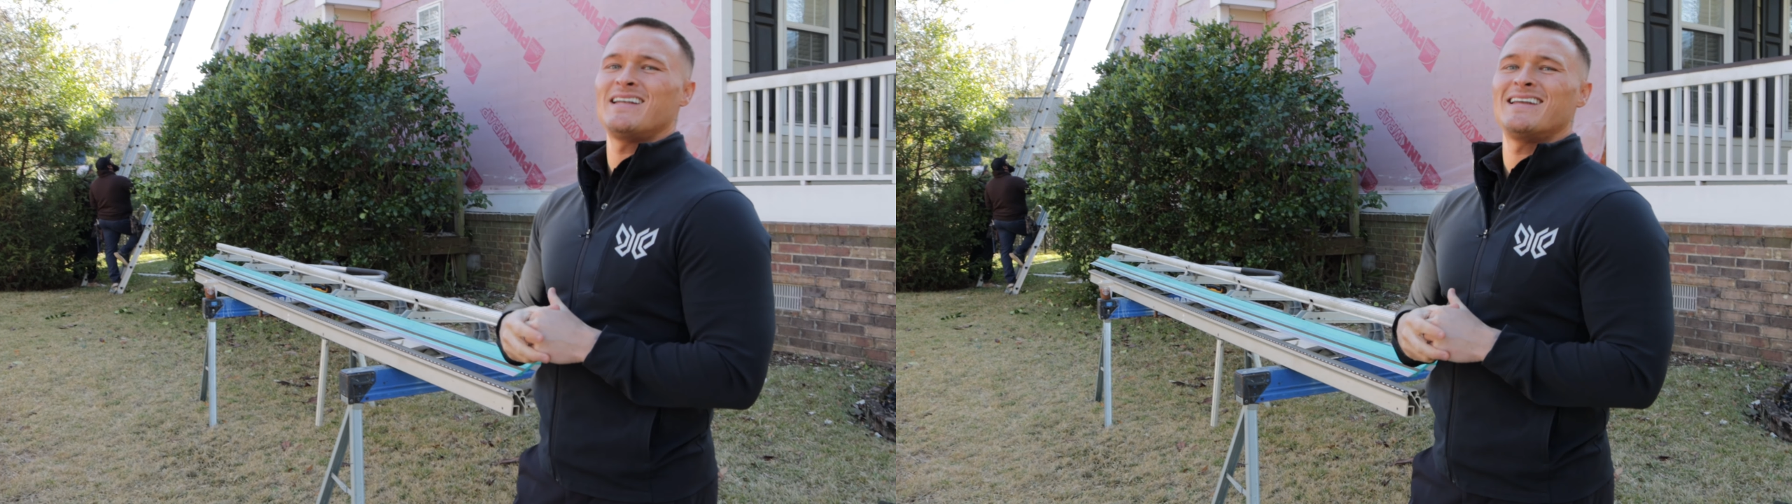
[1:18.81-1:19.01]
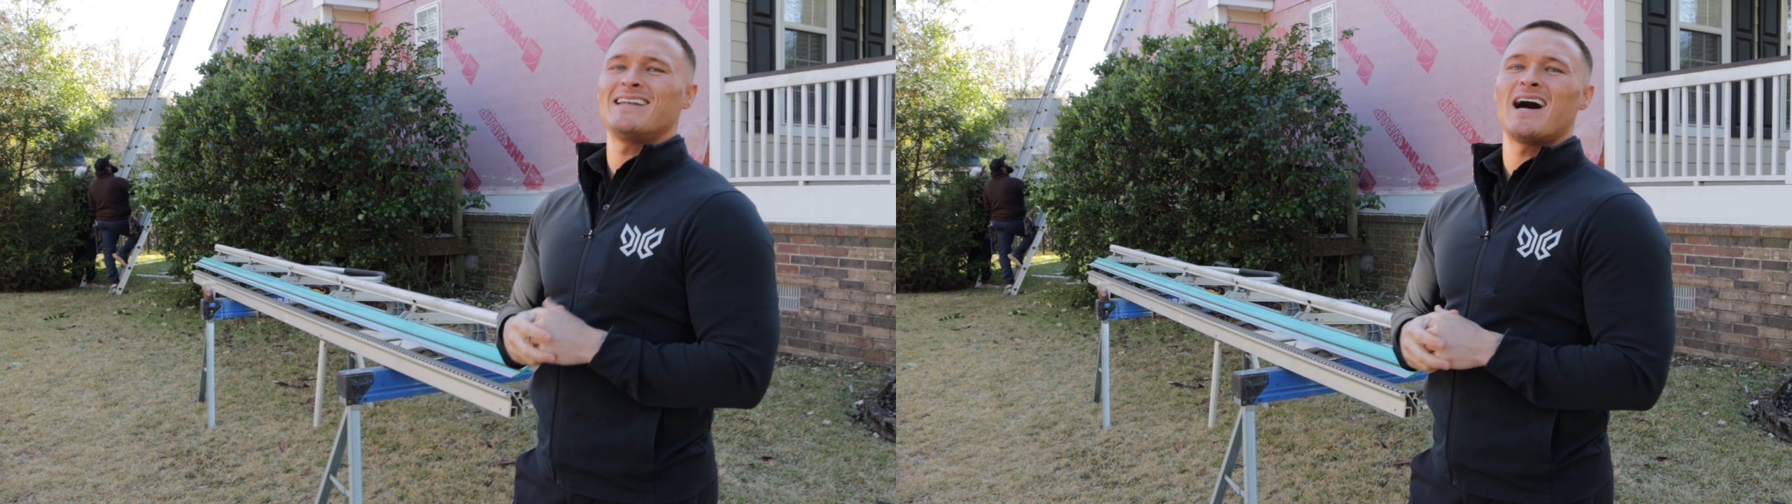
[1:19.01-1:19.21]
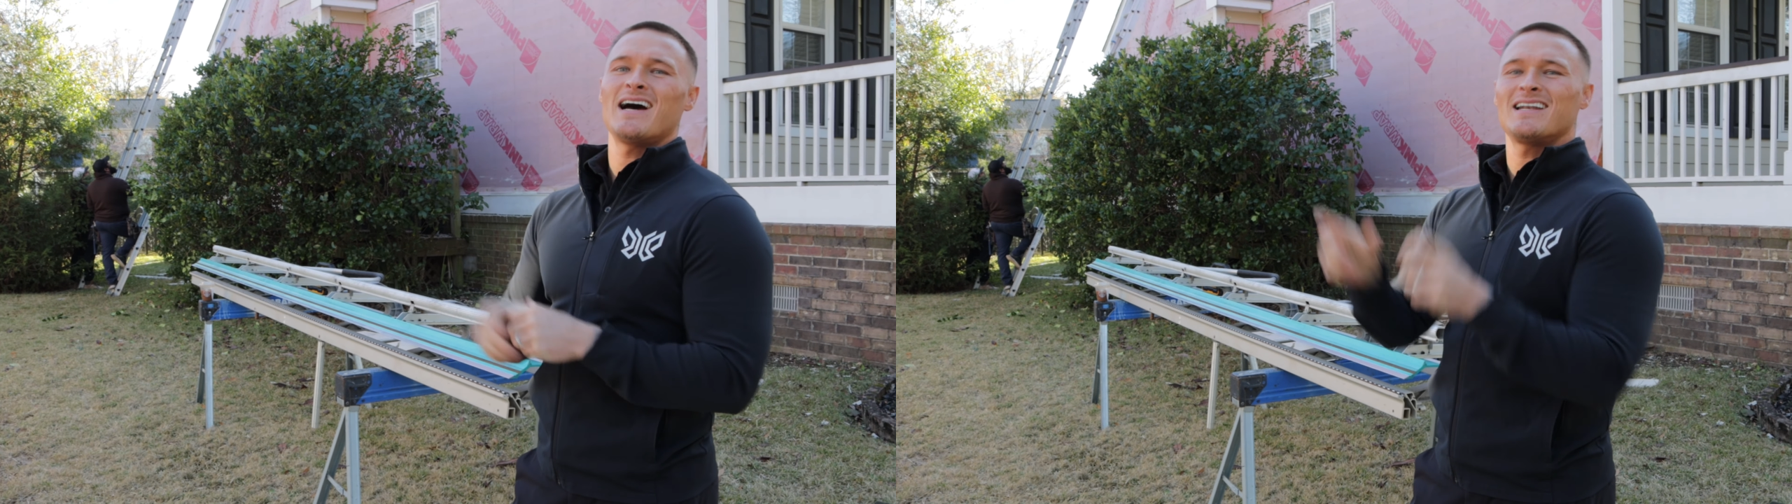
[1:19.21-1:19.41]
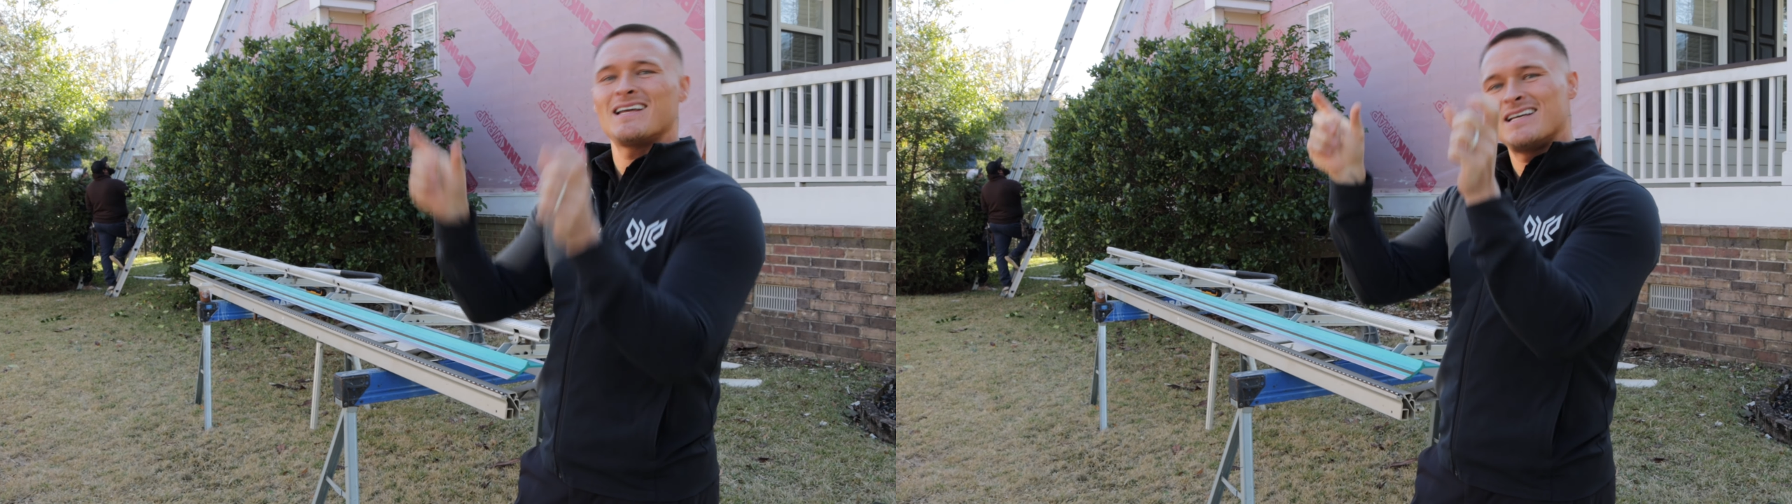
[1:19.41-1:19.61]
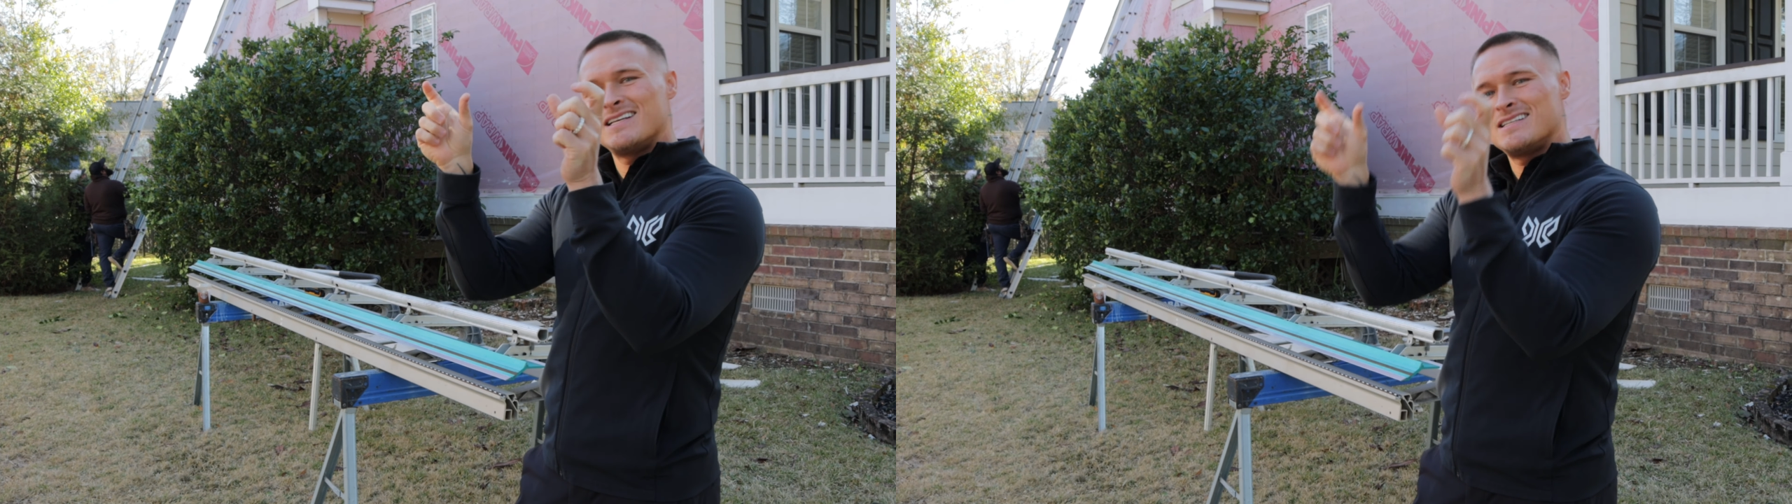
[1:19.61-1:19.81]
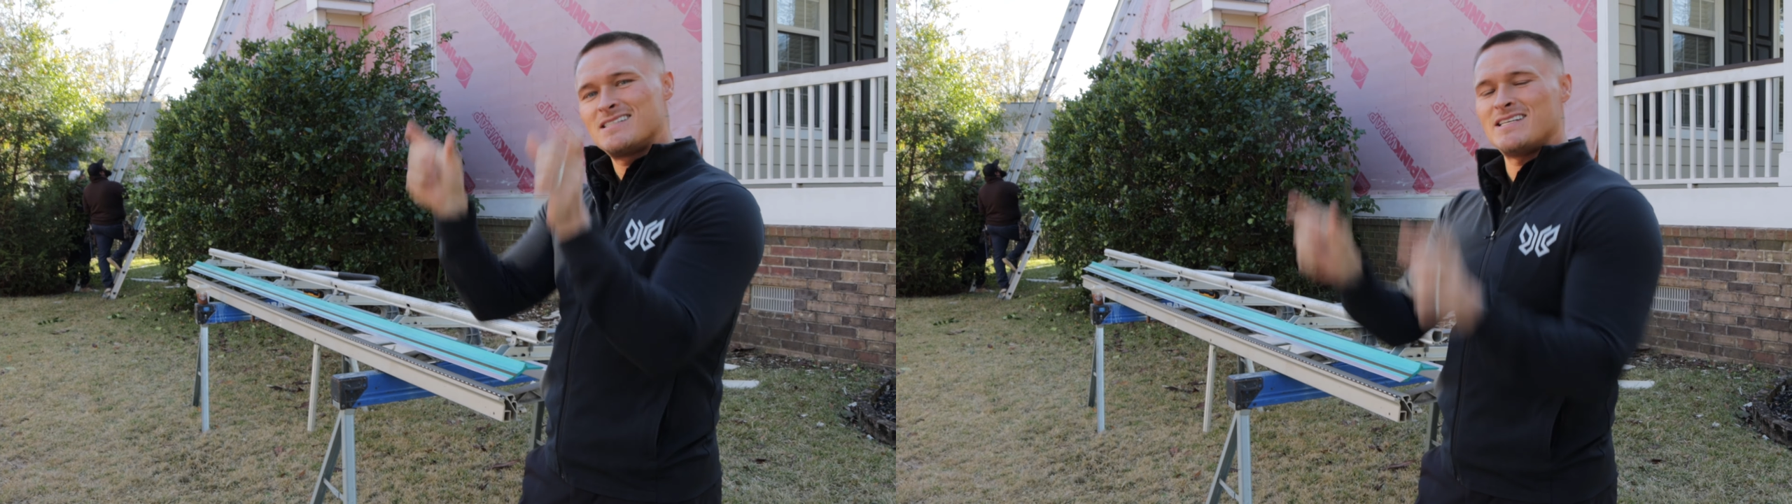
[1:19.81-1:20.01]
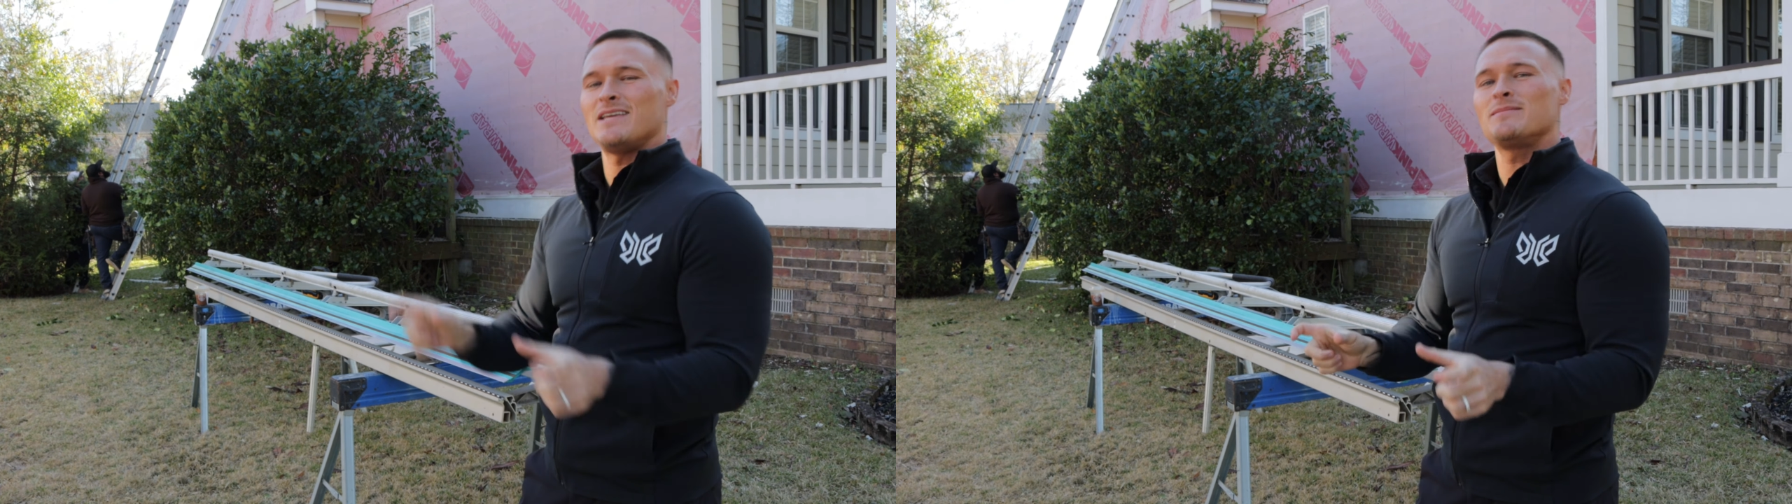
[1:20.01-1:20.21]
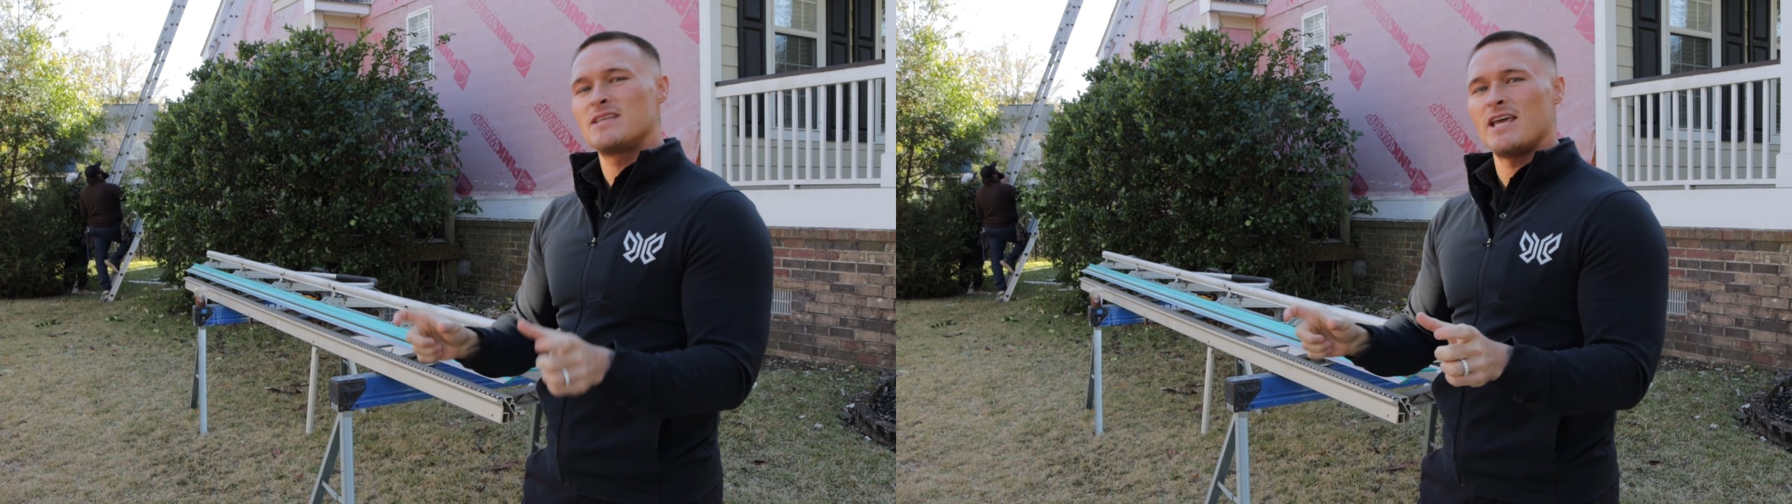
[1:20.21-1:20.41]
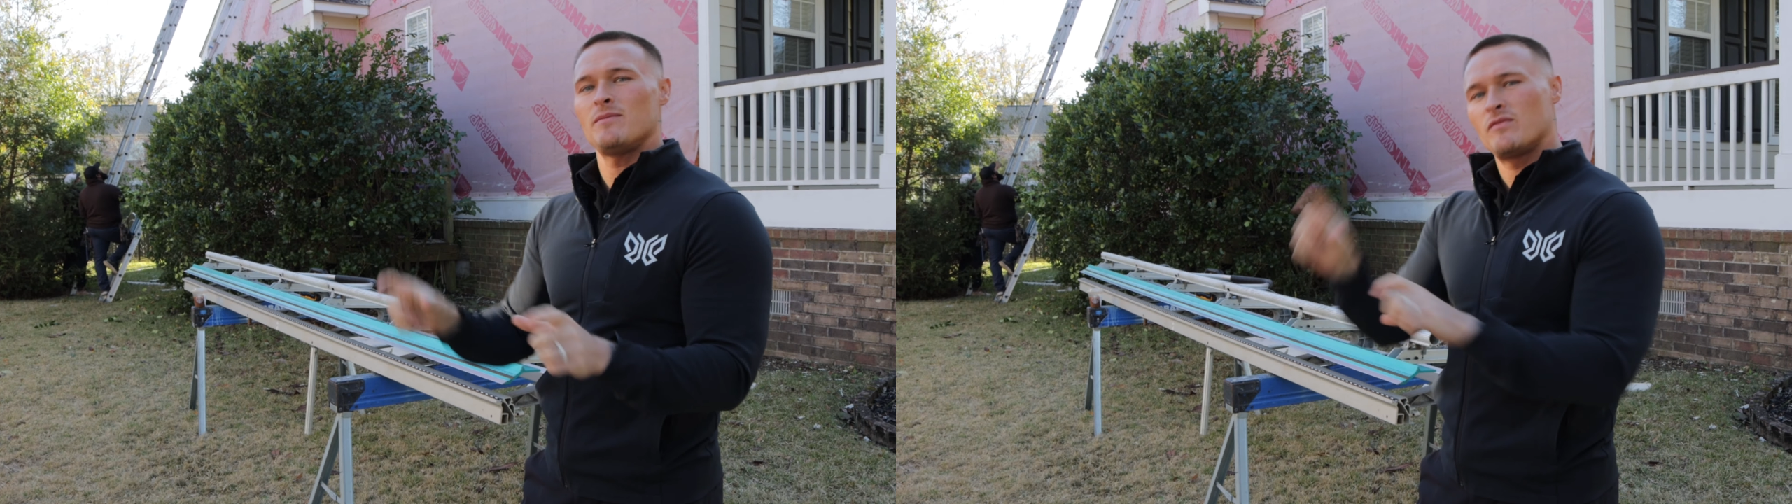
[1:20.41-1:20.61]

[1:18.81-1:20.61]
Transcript: did not seam tape,